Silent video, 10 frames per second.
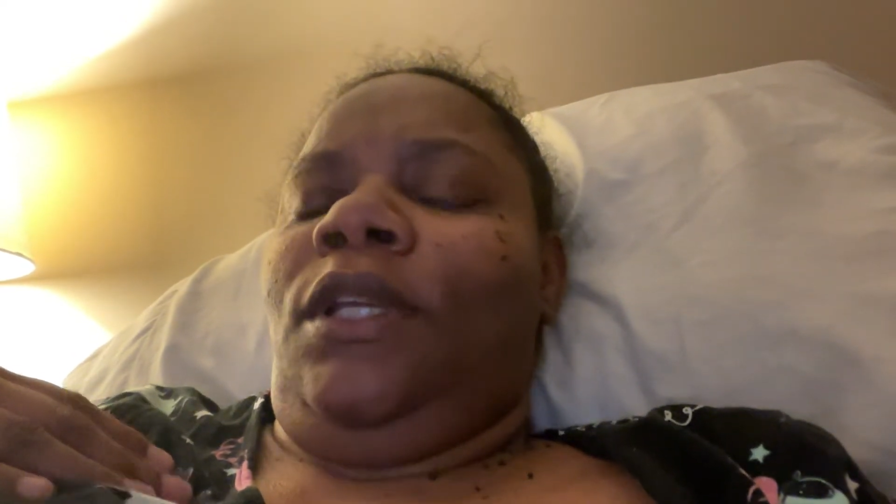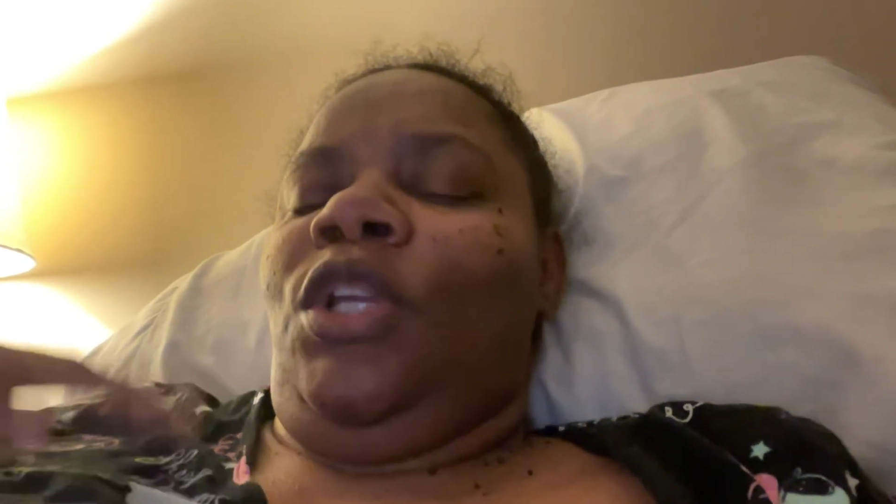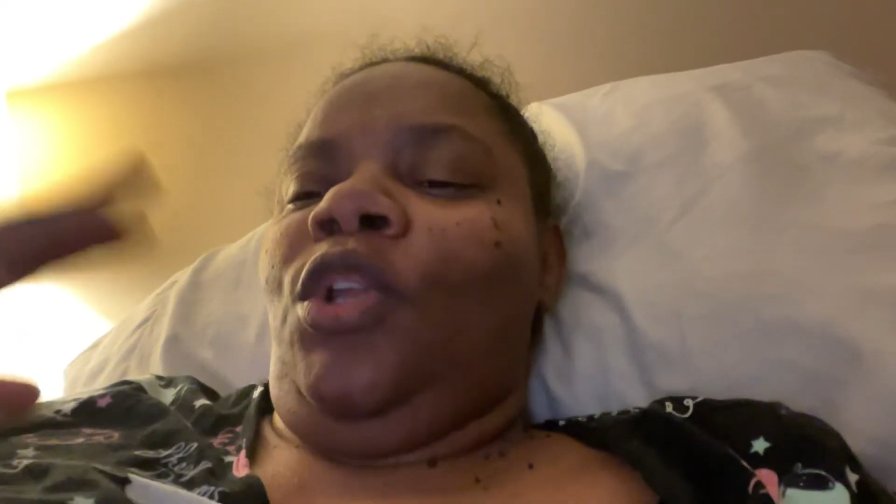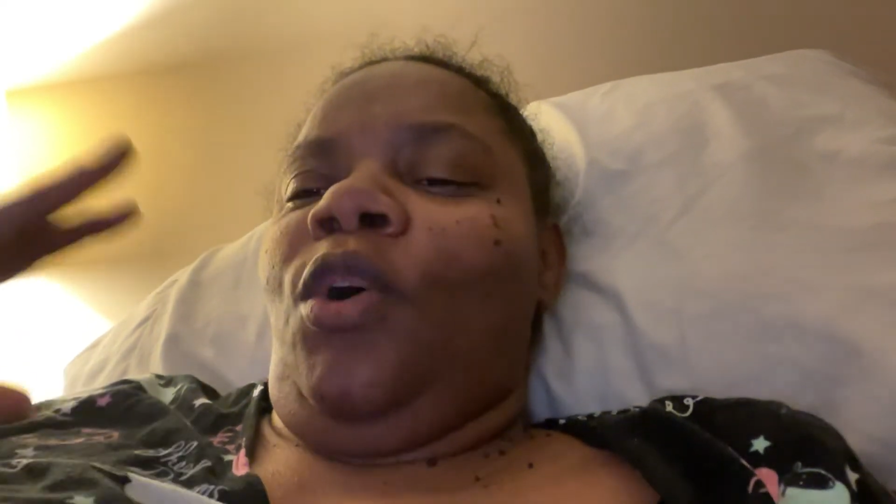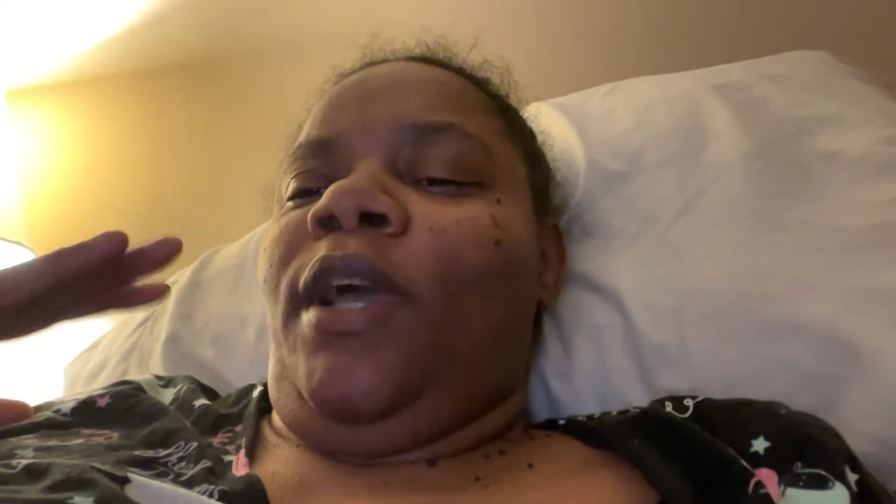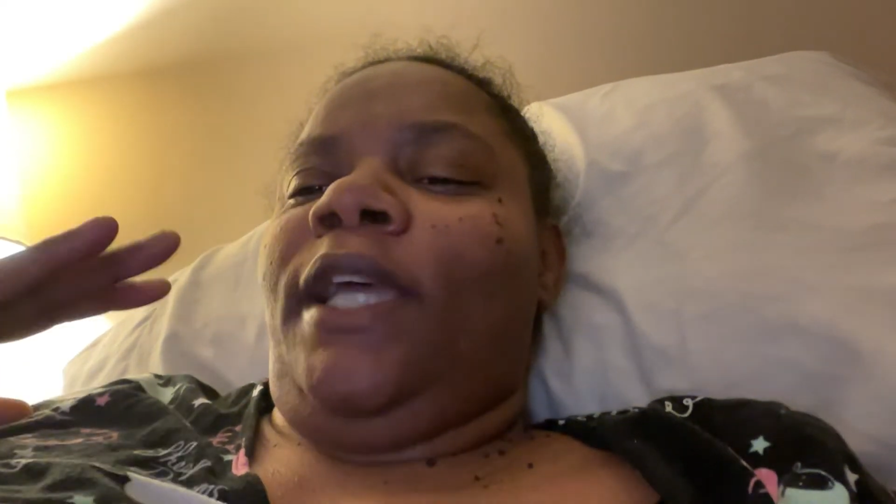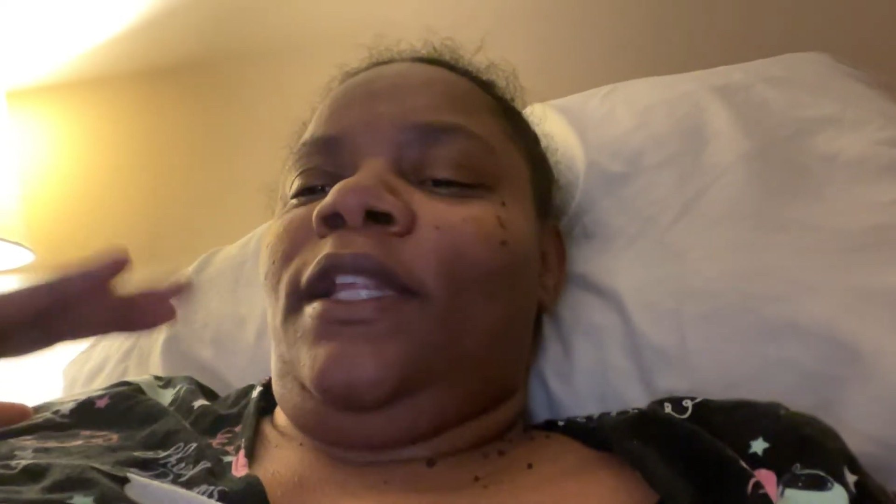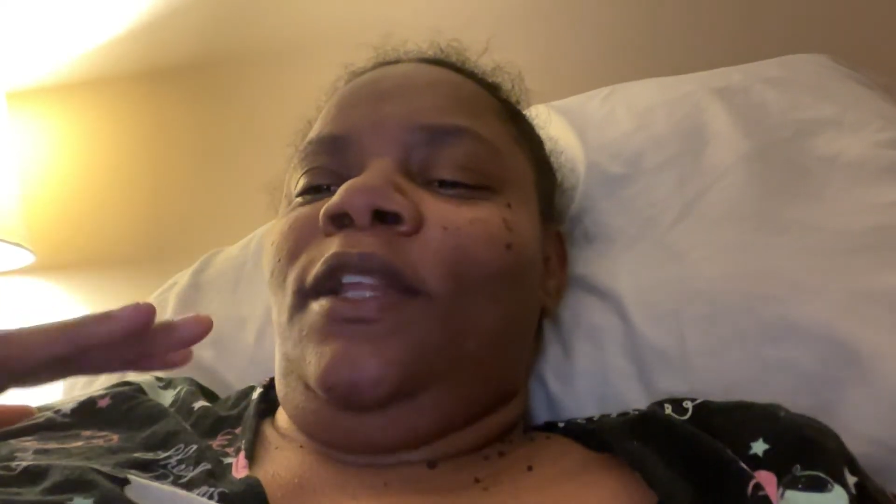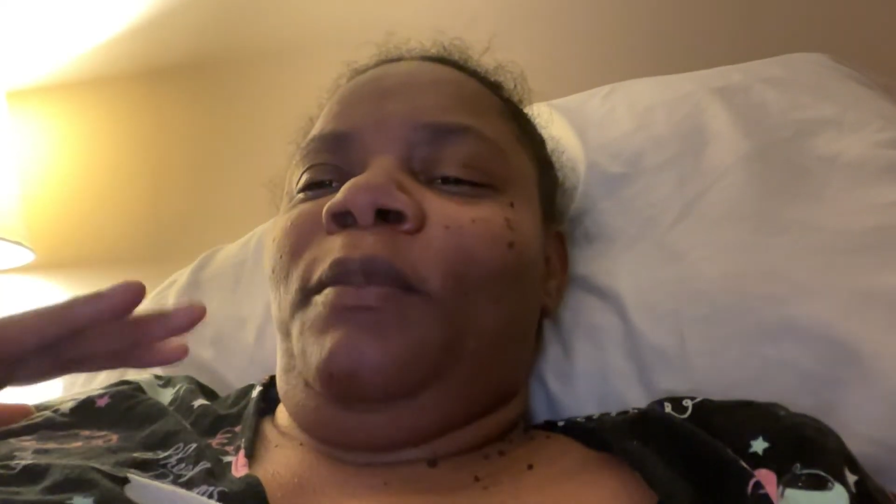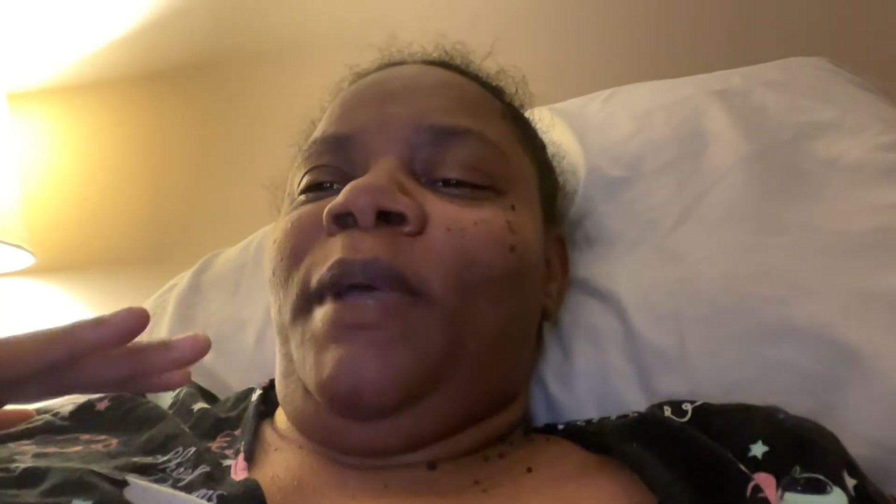you know, I got
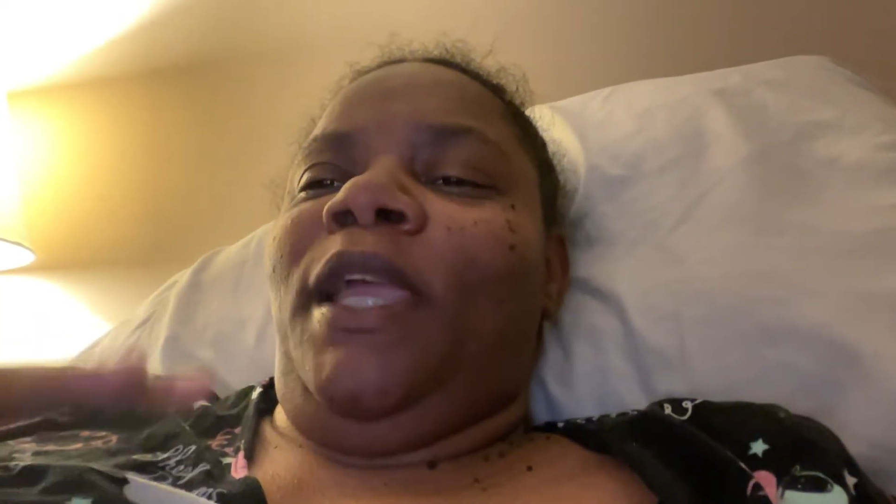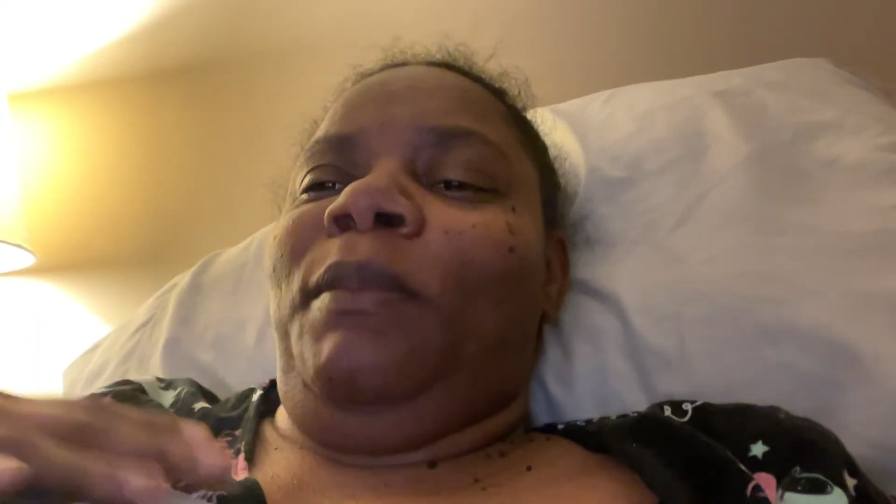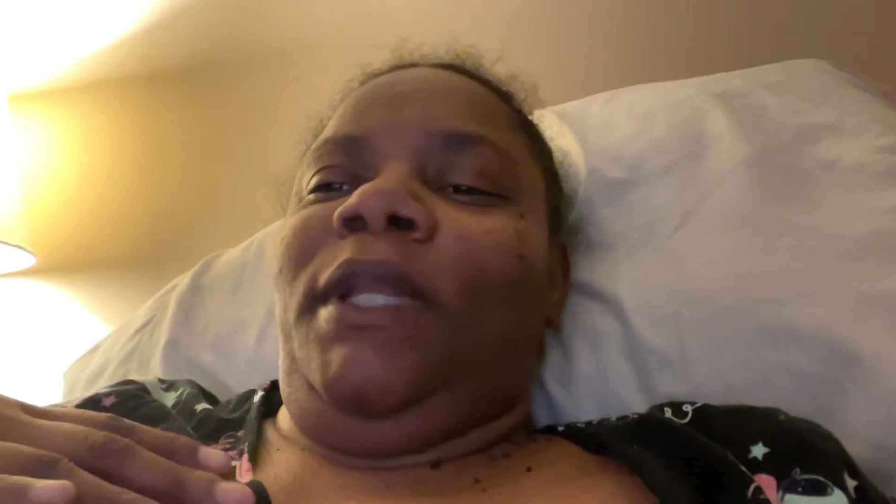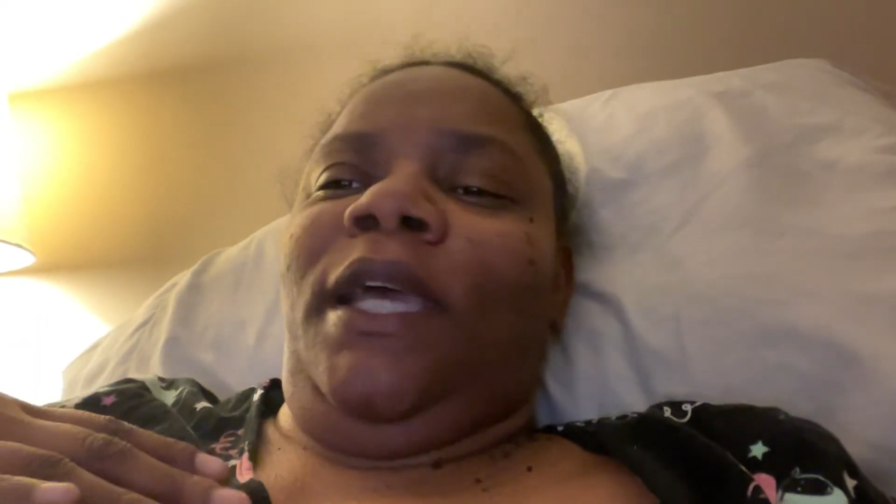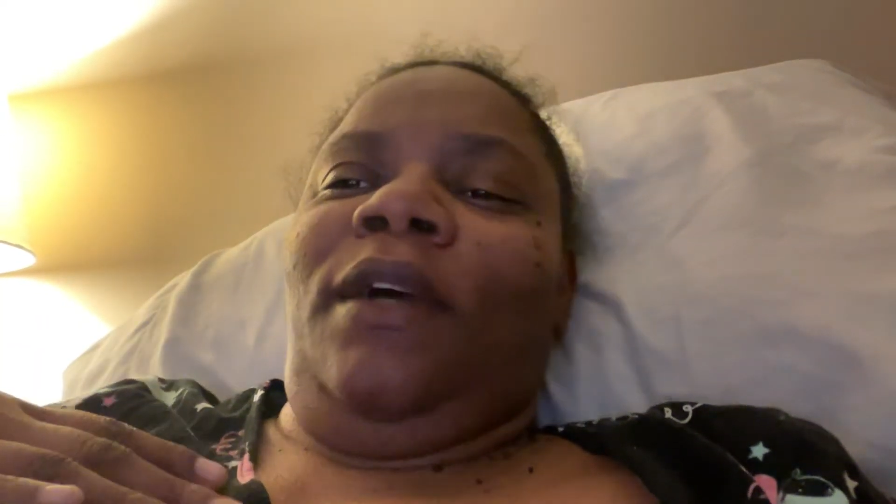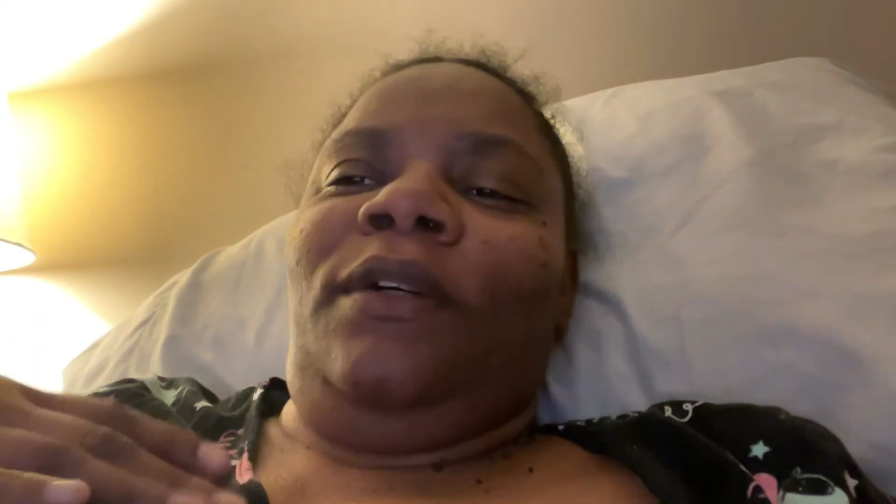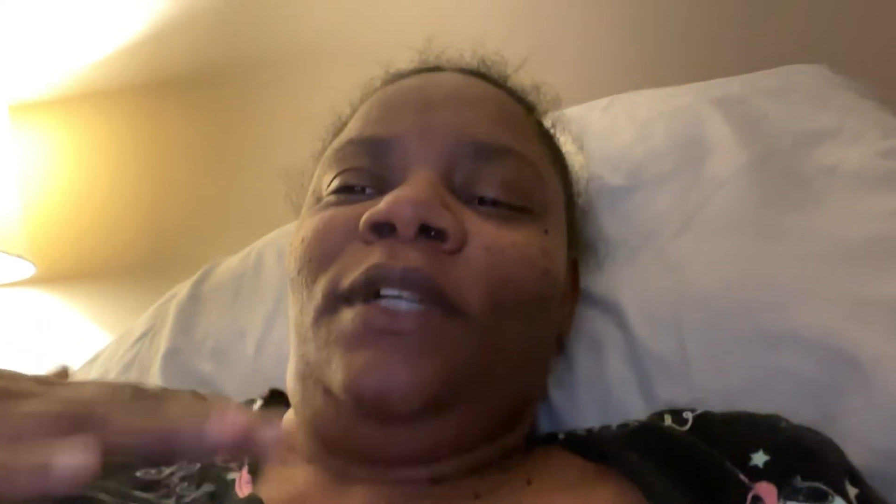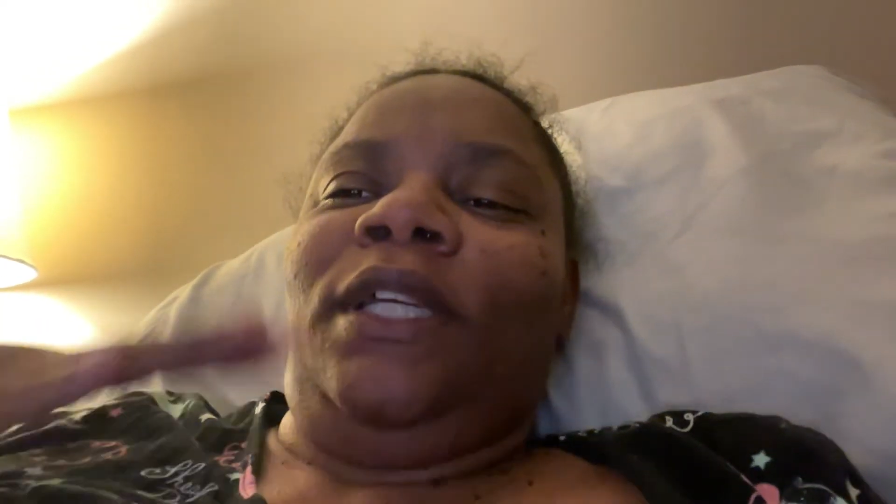the little baby now.